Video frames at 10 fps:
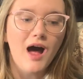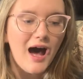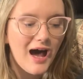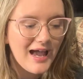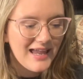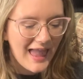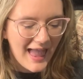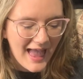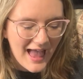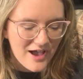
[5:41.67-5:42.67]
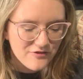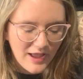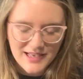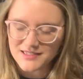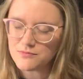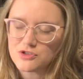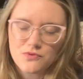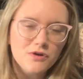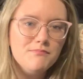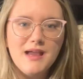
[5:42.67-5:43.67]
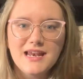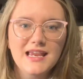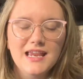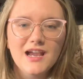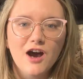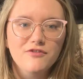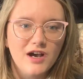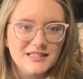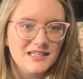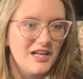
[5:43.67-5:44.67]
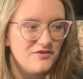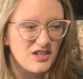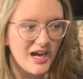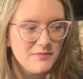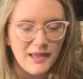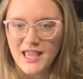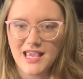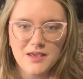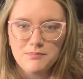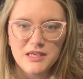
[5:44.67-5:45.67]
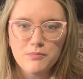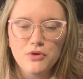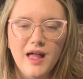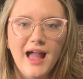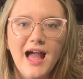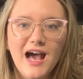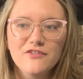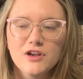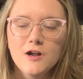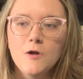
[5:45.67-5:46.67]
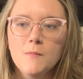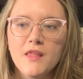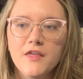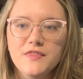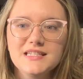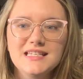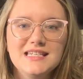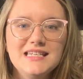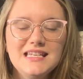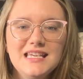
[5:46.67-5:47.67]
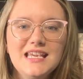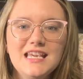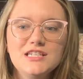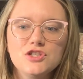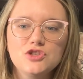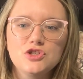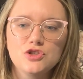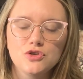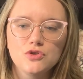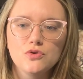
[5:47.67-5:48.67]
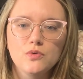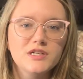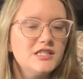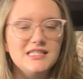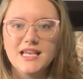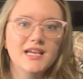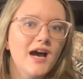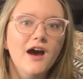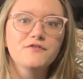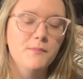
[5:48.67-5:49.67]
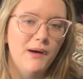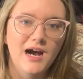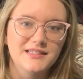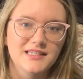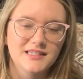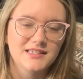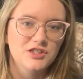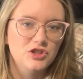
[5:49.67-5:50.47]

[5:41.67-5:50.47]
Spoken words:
I have, as I'm sure many of us kind of type A people have, this need to tick off the boxes.